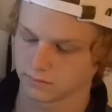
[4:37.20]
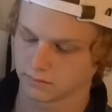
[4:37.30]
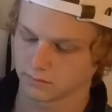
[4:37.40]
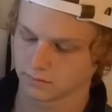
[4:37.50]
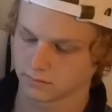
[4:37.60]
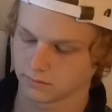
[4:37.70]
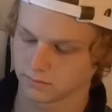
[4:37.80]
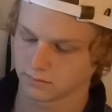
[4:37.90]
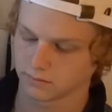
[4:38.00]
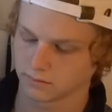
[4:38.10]

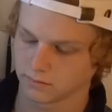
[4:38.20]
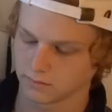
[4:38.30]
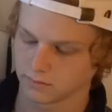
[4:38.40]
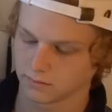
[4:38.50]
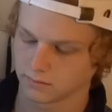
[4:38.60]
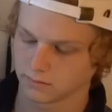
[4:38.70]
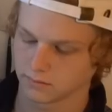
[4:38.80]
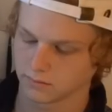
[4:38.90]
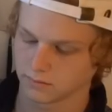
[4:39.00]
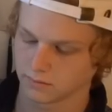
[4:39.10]

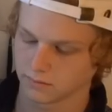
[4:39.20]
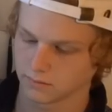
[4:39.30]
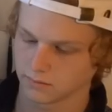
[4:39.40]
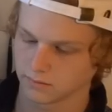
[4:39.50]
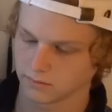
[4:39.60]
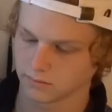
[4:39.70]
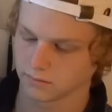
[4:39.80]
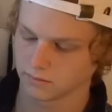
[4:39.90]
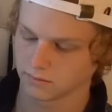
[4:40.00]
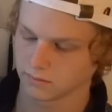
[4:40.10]

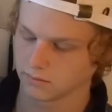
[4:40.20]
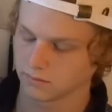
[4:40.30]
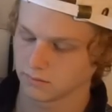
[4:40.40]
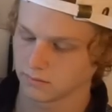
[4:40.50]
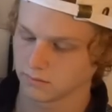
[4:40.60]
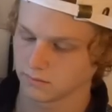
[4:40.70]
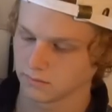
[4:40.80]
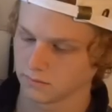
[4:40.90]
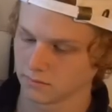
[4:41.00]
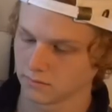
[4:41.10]

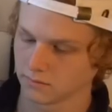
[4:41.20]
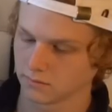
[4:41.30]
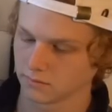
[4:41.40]
No words are spoken by the person on screen.